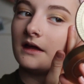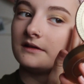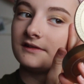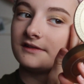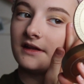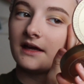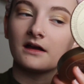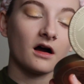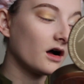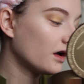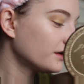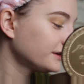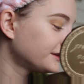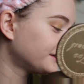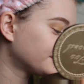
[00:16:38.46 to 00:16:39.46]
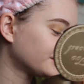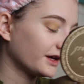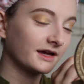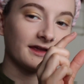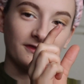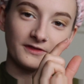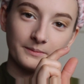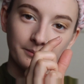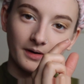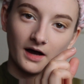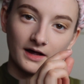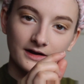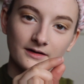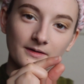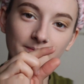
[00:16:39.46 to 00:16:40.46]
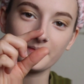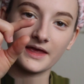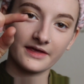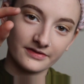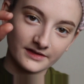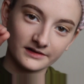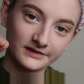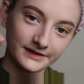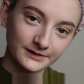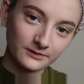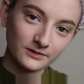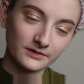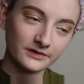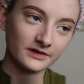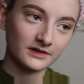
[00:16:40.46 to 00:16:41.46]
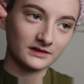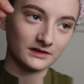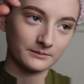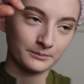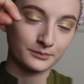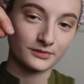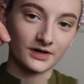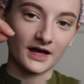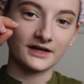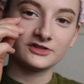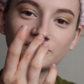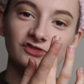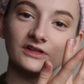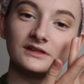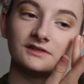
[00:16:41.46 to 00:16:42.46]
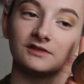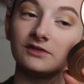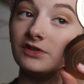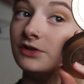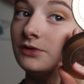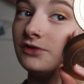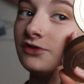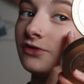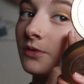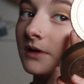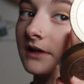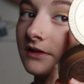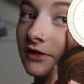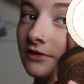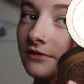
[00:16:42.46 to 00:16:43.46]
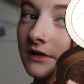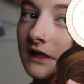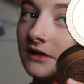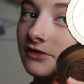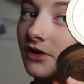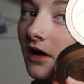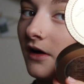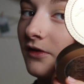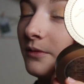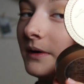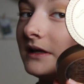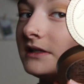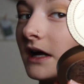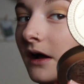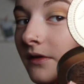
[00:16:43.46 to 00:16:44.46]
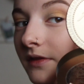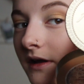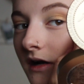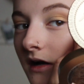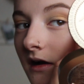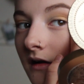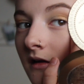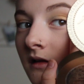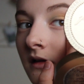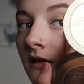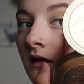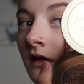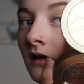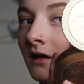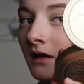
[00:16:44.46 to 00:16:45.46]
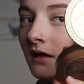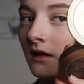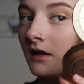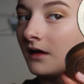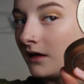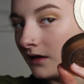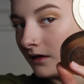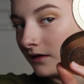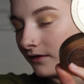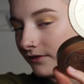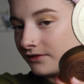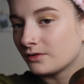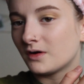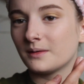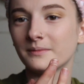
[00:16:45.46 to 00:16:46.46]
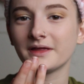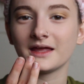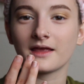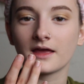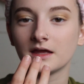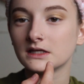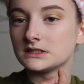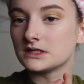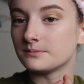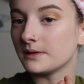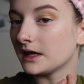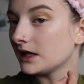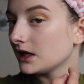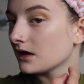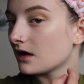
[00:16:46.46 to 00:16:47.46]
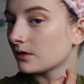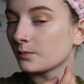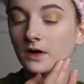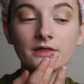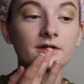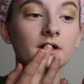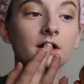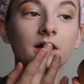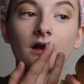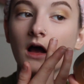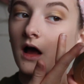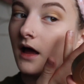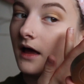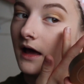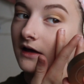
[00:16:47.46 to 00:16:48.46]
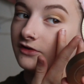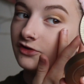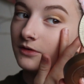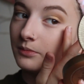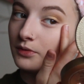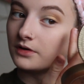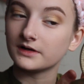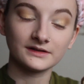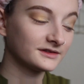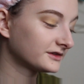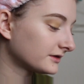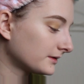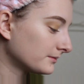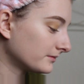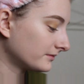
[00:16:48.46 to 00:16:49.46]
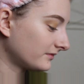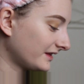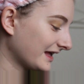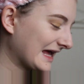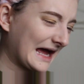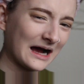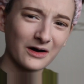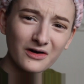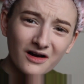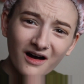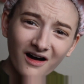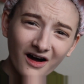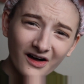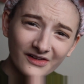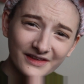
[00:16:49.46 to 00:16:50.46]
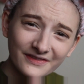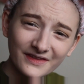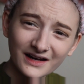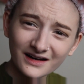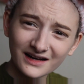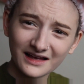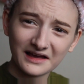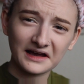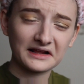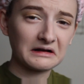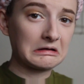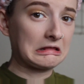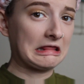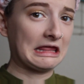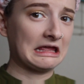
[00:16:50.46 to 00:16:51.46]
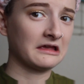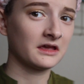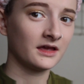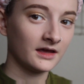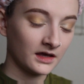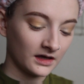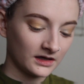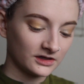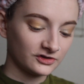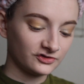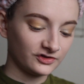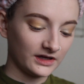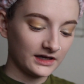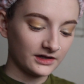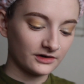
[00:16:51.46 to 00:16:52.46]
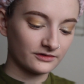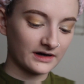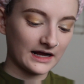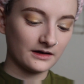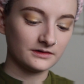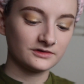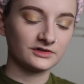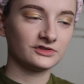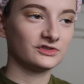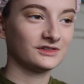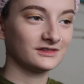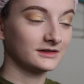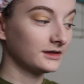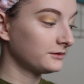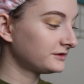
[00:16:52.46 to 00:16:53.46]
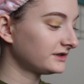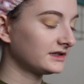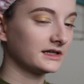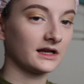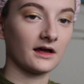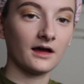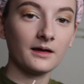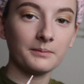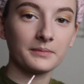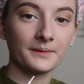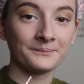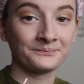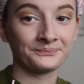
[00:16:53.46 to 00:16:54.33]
It's like all stuck at the bottom, and the little brush is too short to reach all the way down there. So I'm like debating on whether or not I should put some like alcohol in there and kind of like shake it around to just loosen it up.